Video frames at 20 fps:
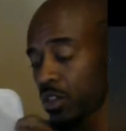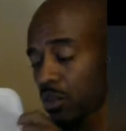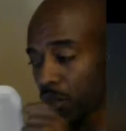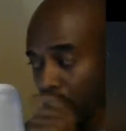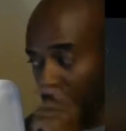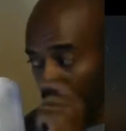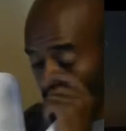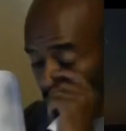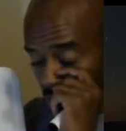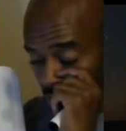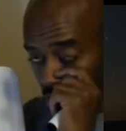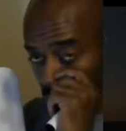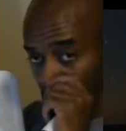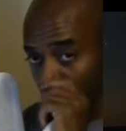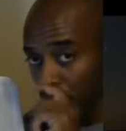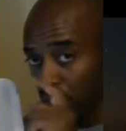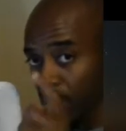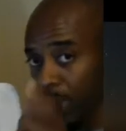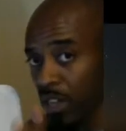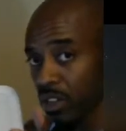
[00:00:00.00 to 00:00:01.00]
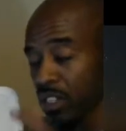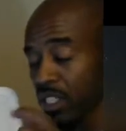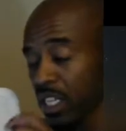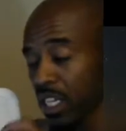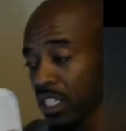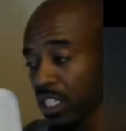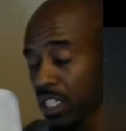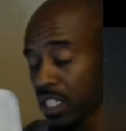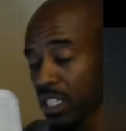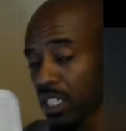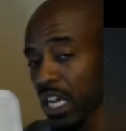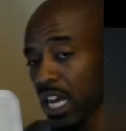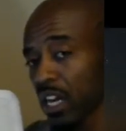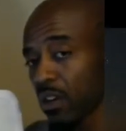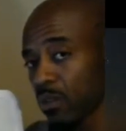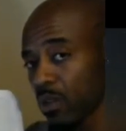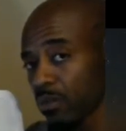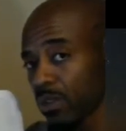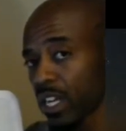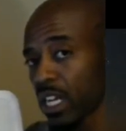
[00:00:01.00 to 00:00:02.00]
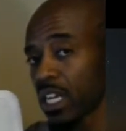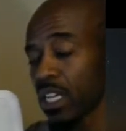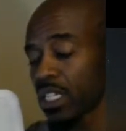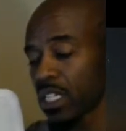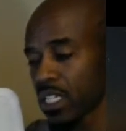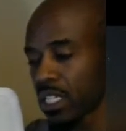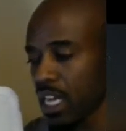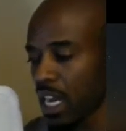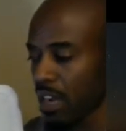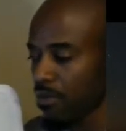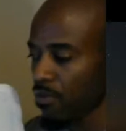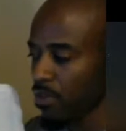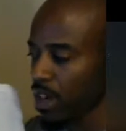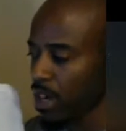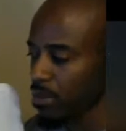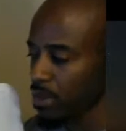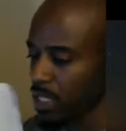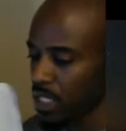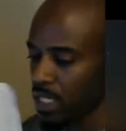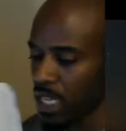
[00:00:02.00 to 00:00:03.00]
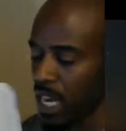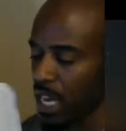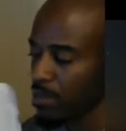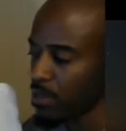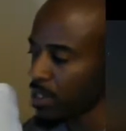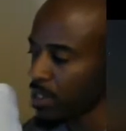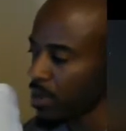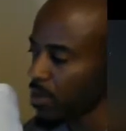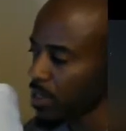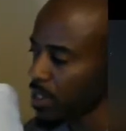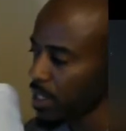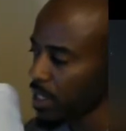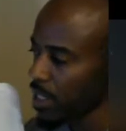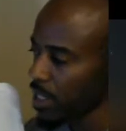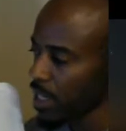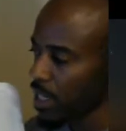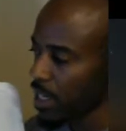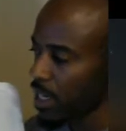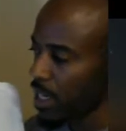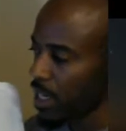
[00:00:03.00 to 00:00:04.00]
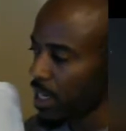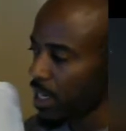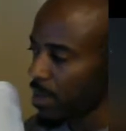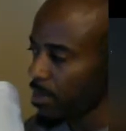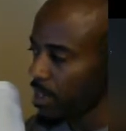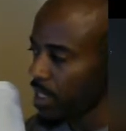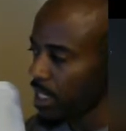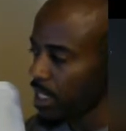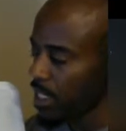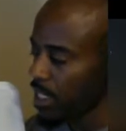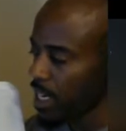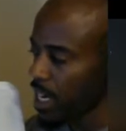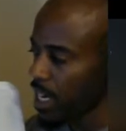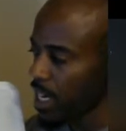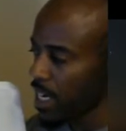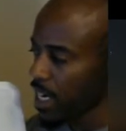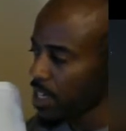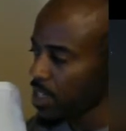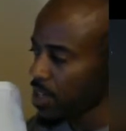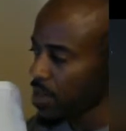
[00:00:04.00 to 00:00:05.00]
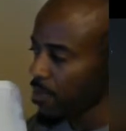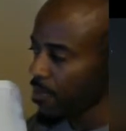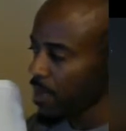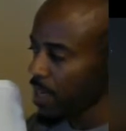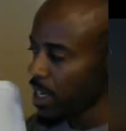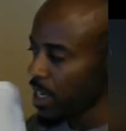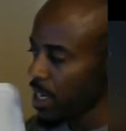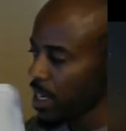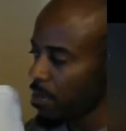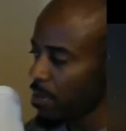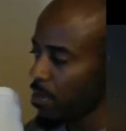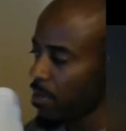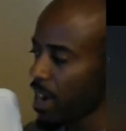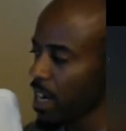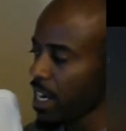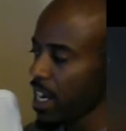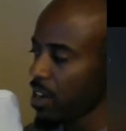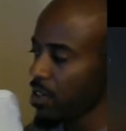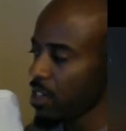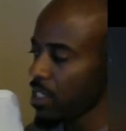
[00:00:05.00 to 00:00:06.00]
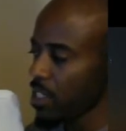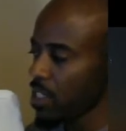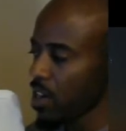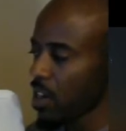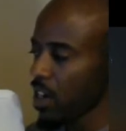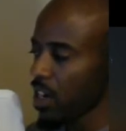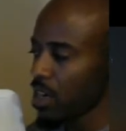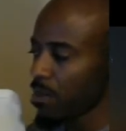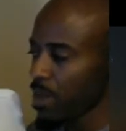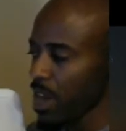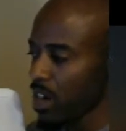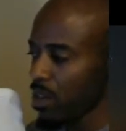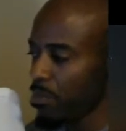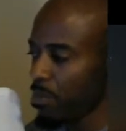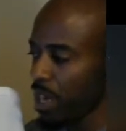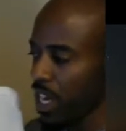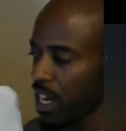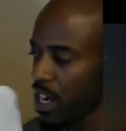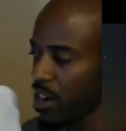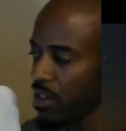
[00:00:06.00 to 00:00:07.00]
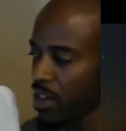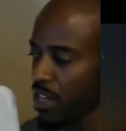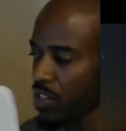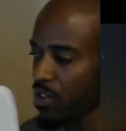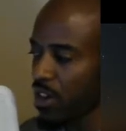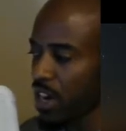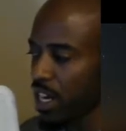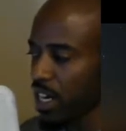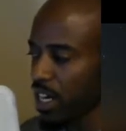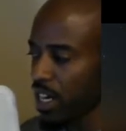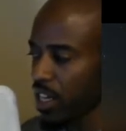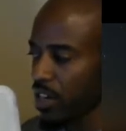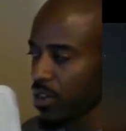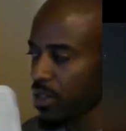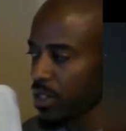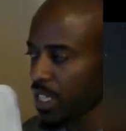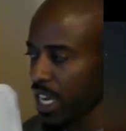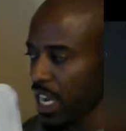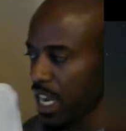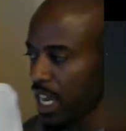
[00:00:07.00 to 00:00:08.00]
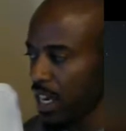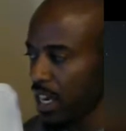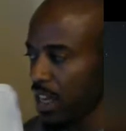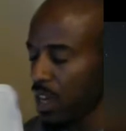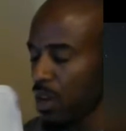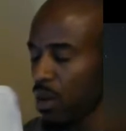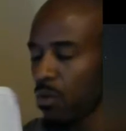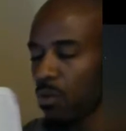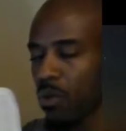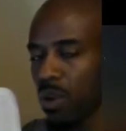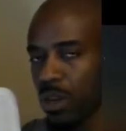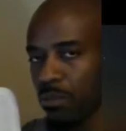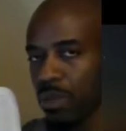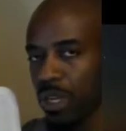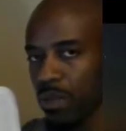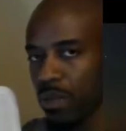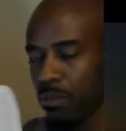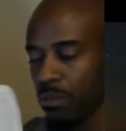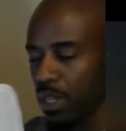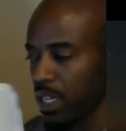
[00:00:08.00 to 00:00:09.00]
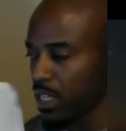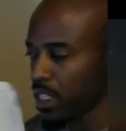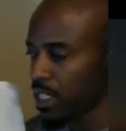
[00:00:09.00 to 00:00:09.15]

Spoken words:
And we'll talk about sessions later when we get into time frames and time zones and things of that nature. But right now, just talking about a pair and trying to understand what a PIP is.